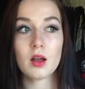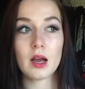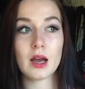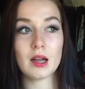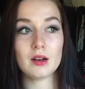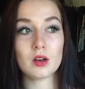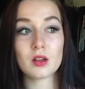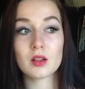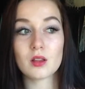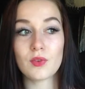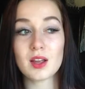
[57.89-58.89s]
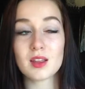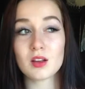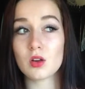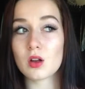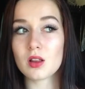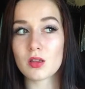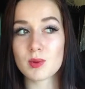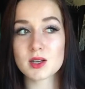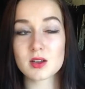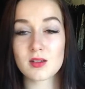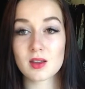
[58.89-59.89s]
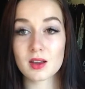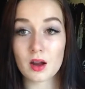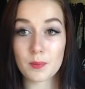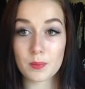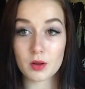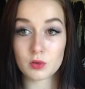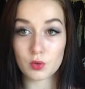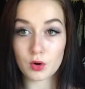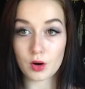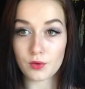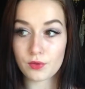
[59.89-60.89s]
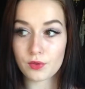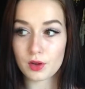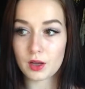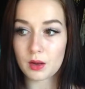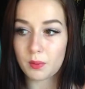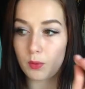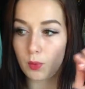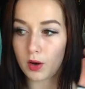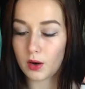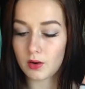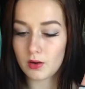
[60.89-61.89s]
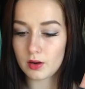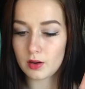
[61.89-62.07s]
And the thing is that you can especially see it up north, up where,